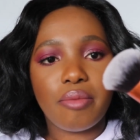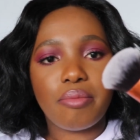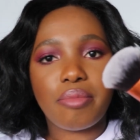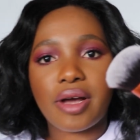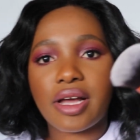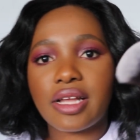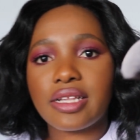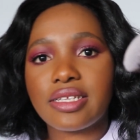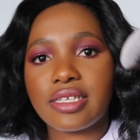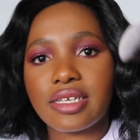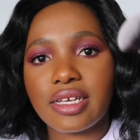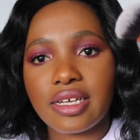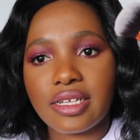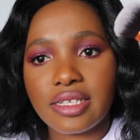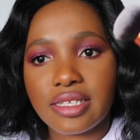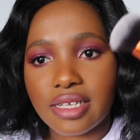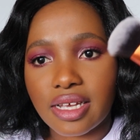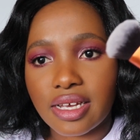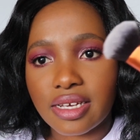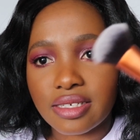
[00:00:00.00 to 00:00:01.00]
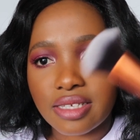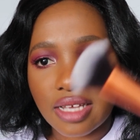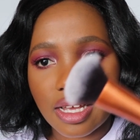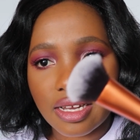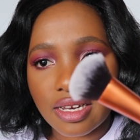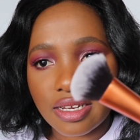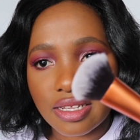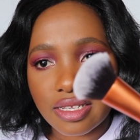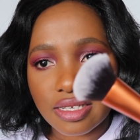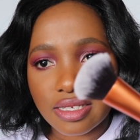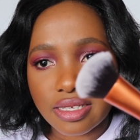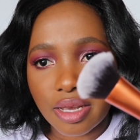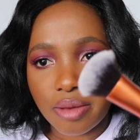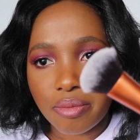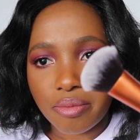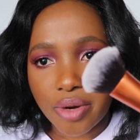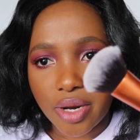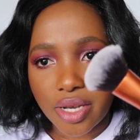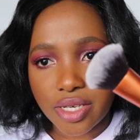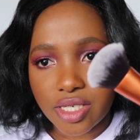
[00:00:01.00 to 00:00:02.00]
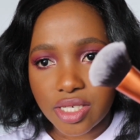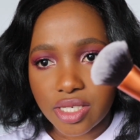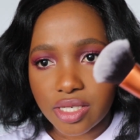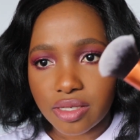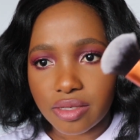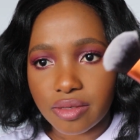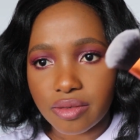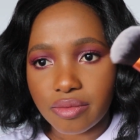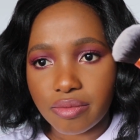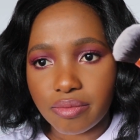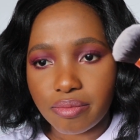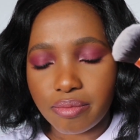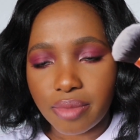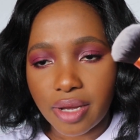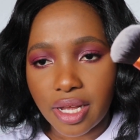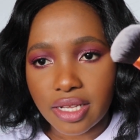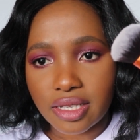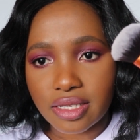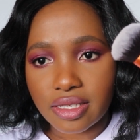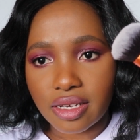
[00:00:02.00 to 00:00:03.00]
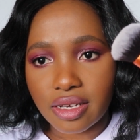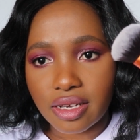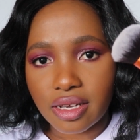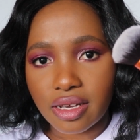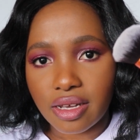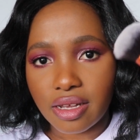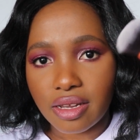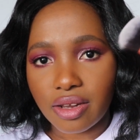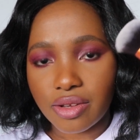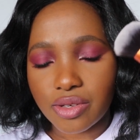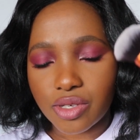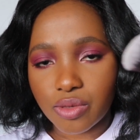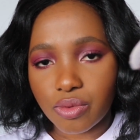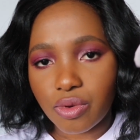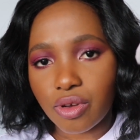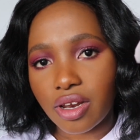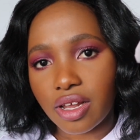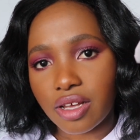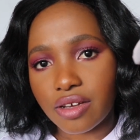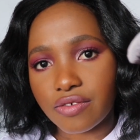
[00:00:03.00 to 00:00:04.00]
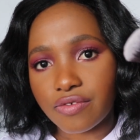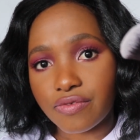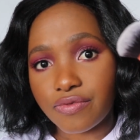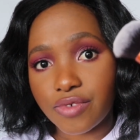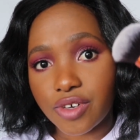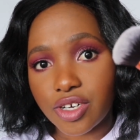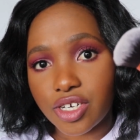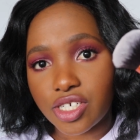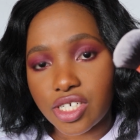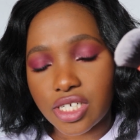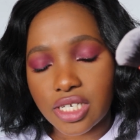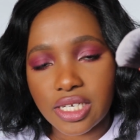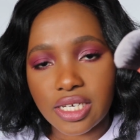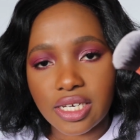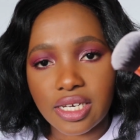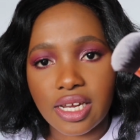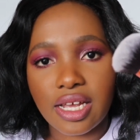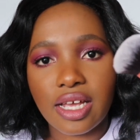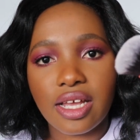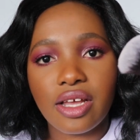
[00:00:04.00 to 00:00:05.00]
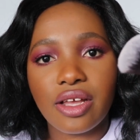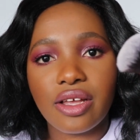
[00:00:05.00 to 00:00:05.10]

but it's exactly the same brush but in a smaller version